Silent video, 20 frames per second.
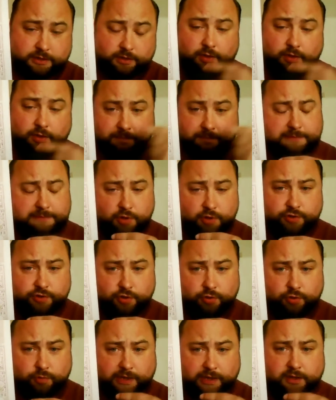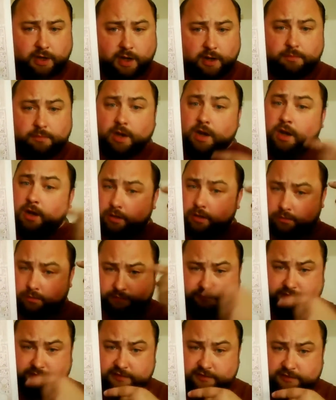The complete module will come
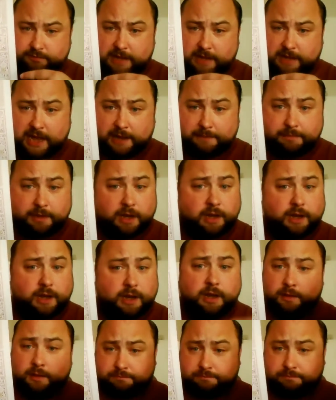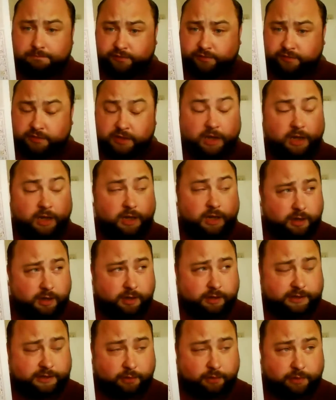with this map, plus
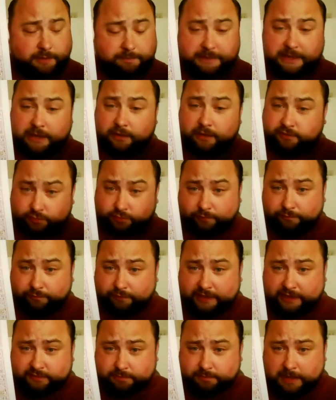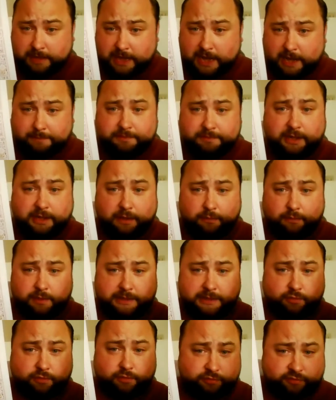there will be a surface map. There will
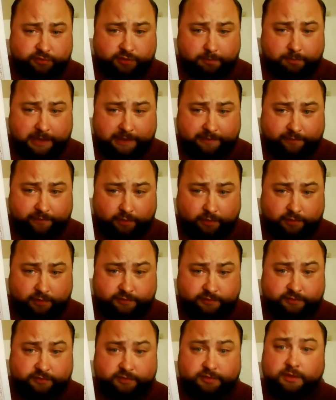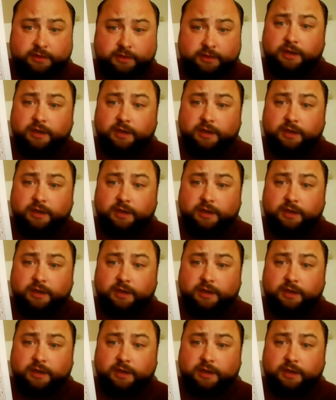be two sub-levels.